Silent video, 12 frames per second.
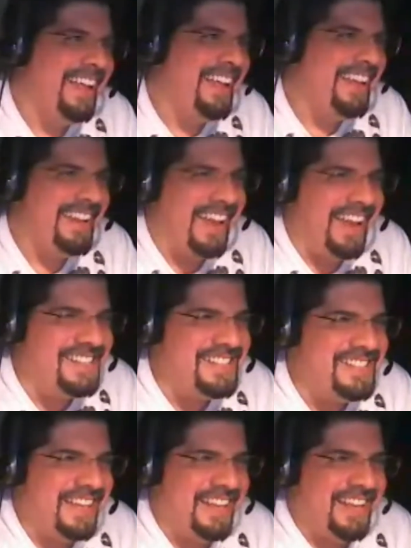
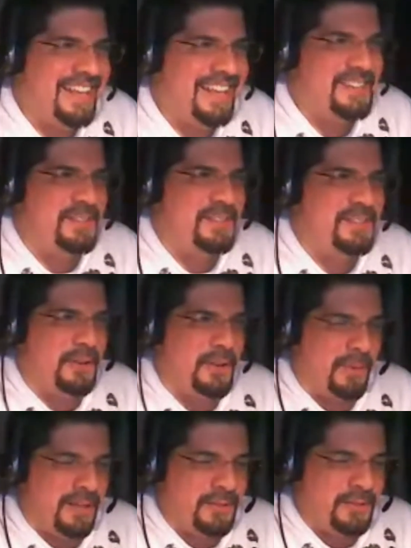Nice. So you
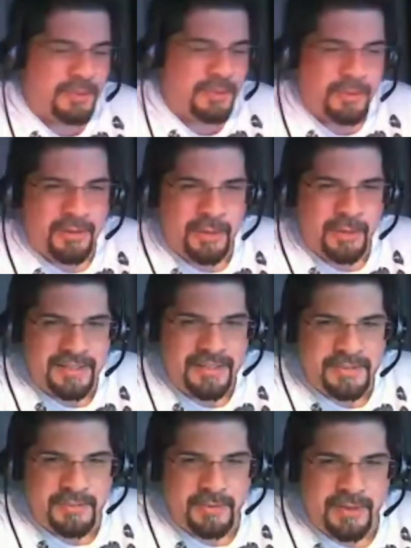want to do duel of wits on
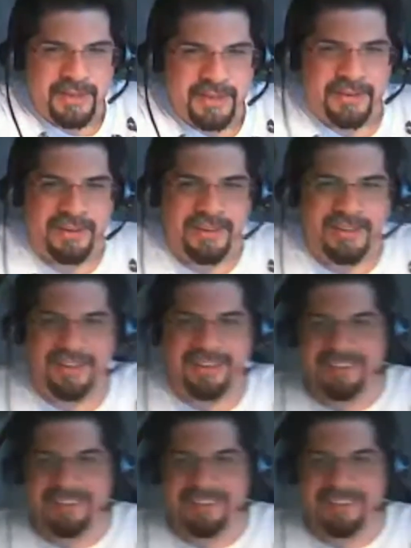this one, or